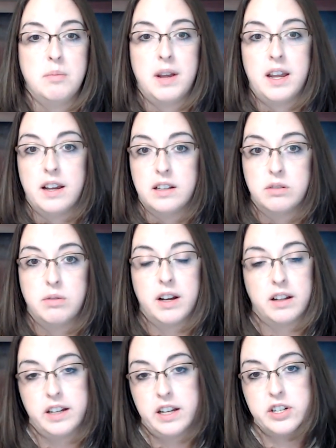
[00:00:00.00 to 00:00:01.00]
me as
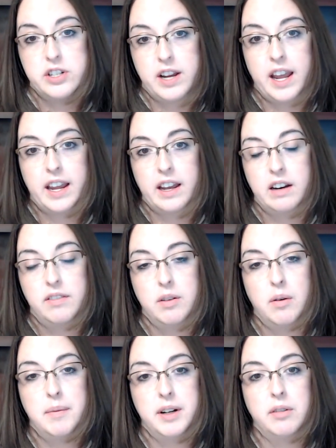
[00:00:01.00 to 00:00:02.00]
quickly as you can if you
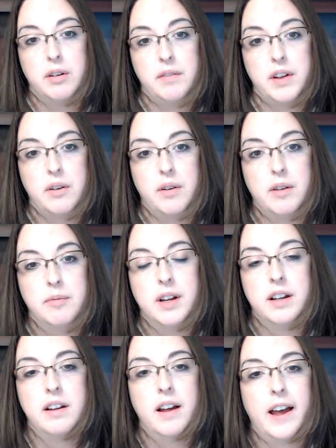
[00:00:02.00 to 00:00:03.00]
want me to review
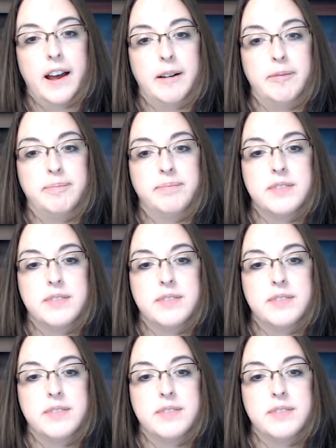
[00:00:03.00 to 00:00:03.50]
them.